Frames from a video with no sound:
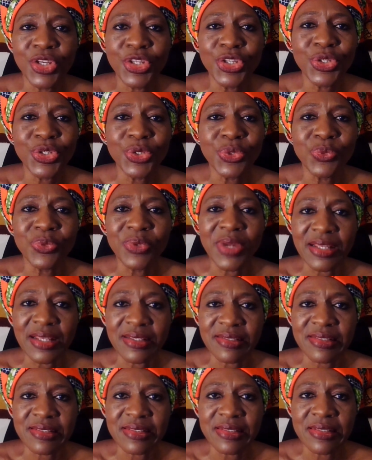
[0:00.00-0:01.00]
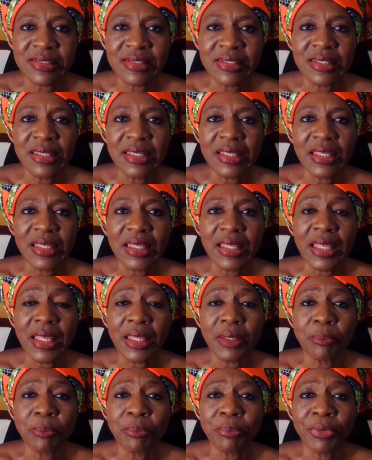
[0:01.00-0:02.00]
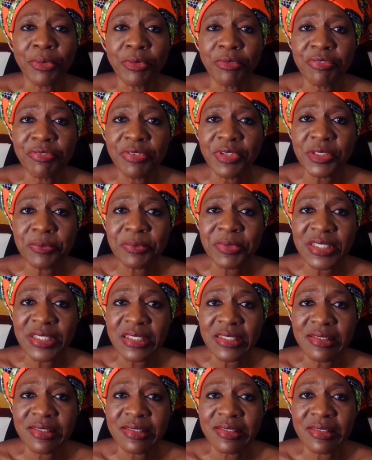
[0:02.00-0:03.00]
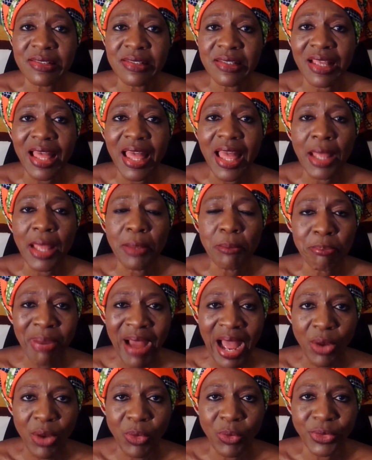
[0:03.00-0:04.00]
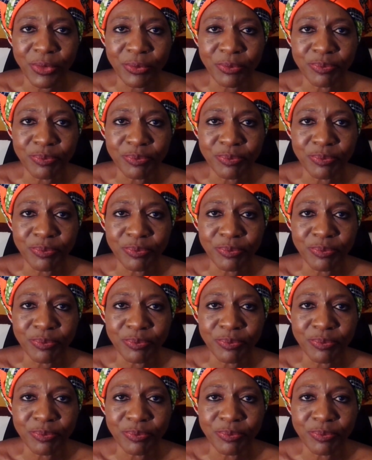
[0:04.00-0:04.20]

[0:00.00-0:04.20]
you rest in perfect peace and power.